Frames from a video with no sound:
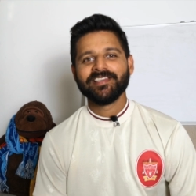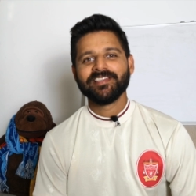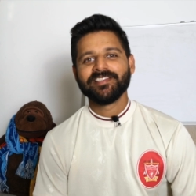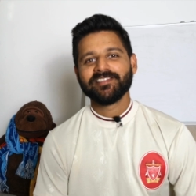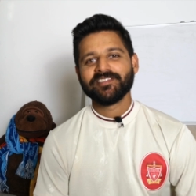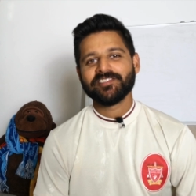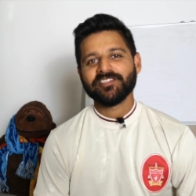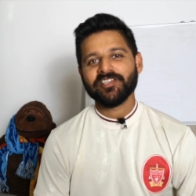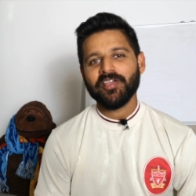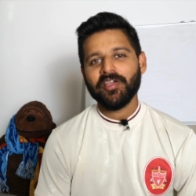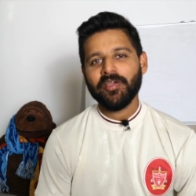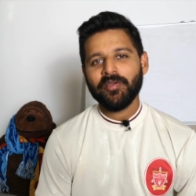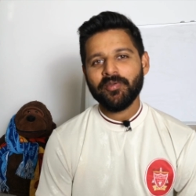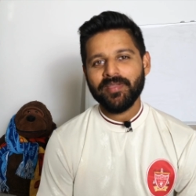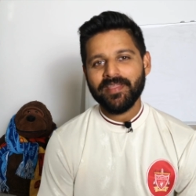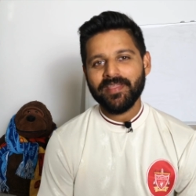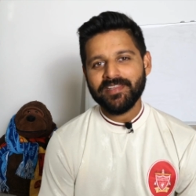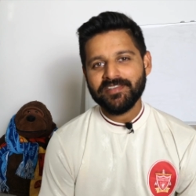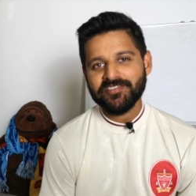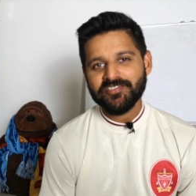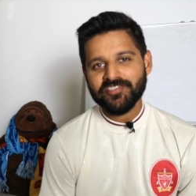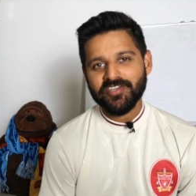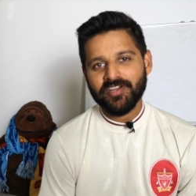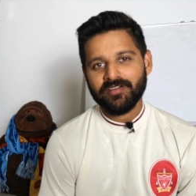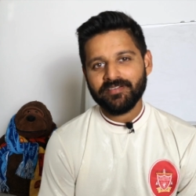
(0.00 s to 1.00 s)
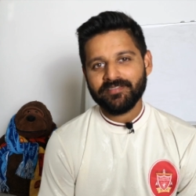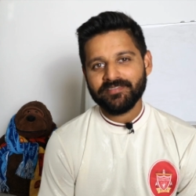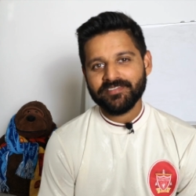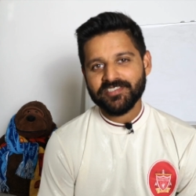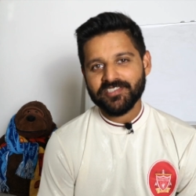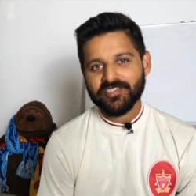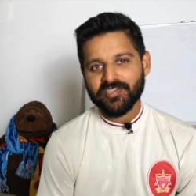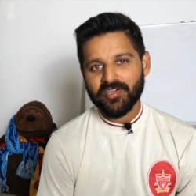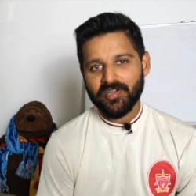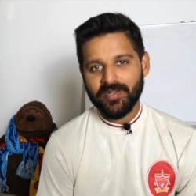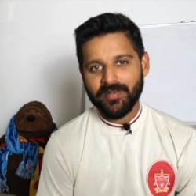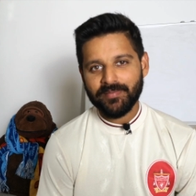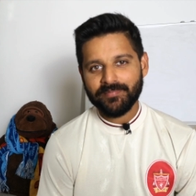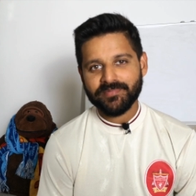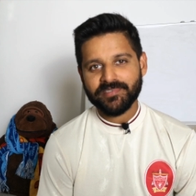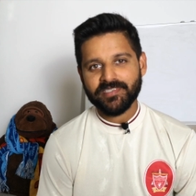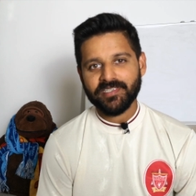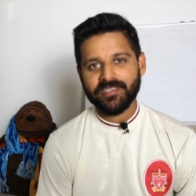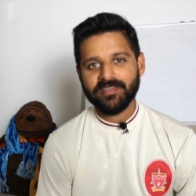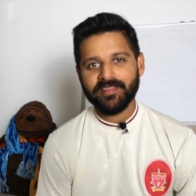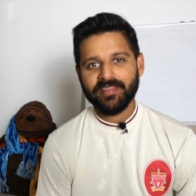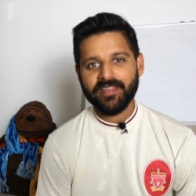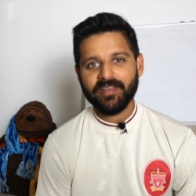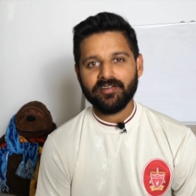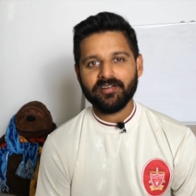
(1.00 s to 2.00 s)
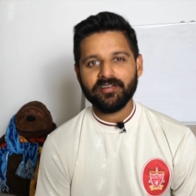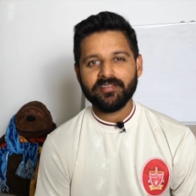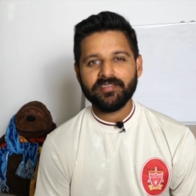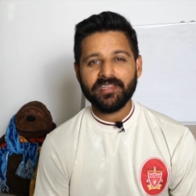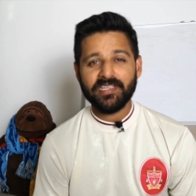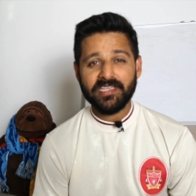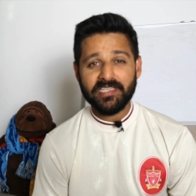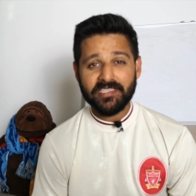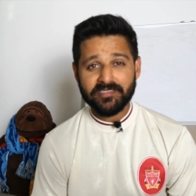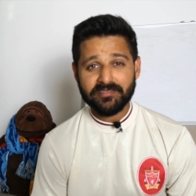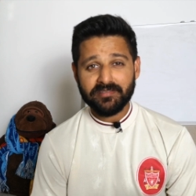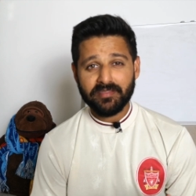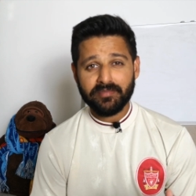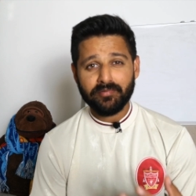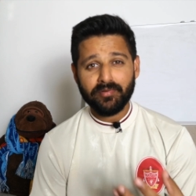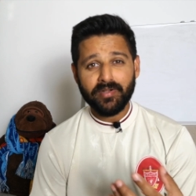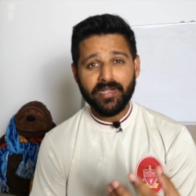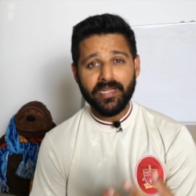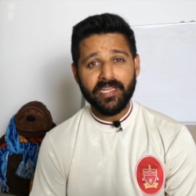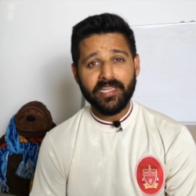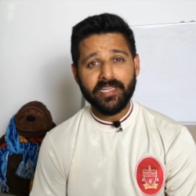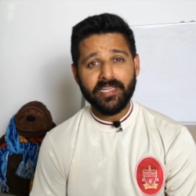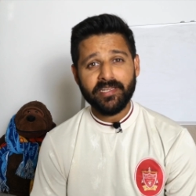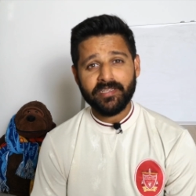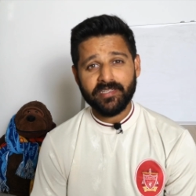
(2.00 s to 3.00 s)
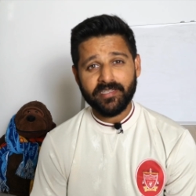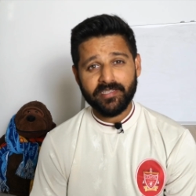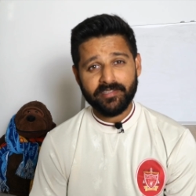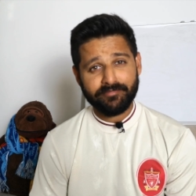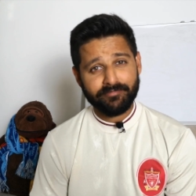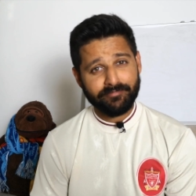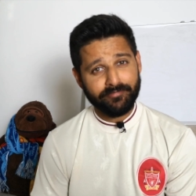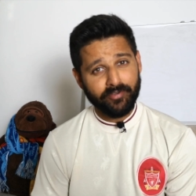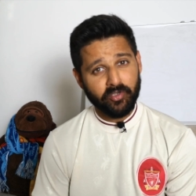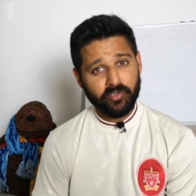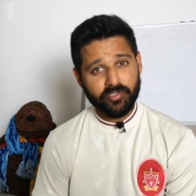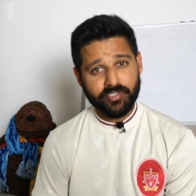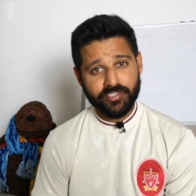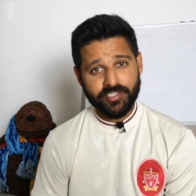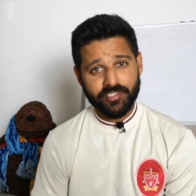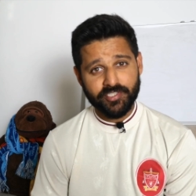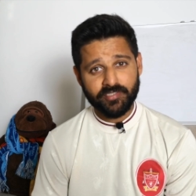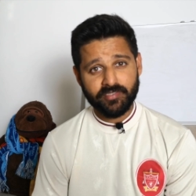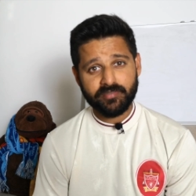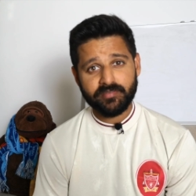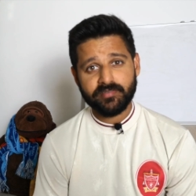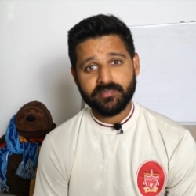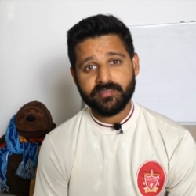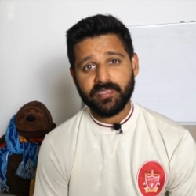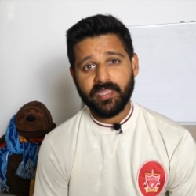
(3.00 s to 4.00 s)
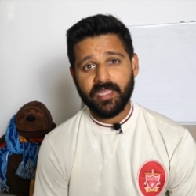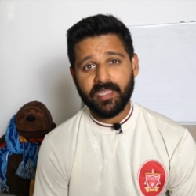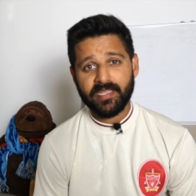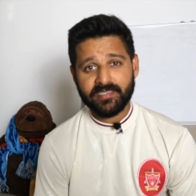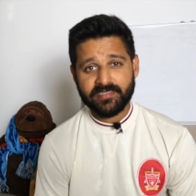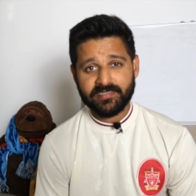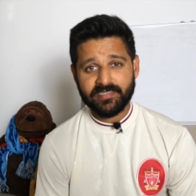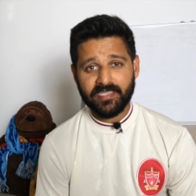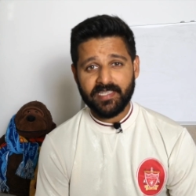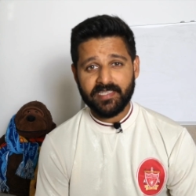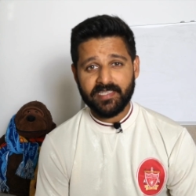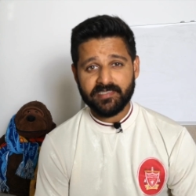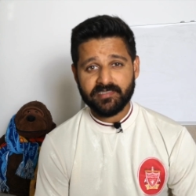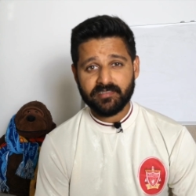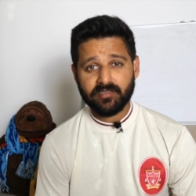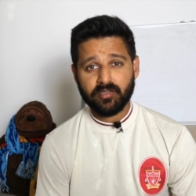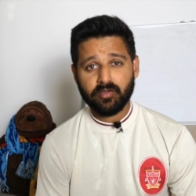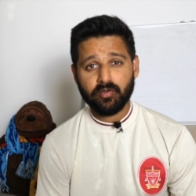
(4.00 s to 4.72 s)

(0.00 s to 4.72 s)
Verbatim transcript: So in JavaScript, there are these three functions that exist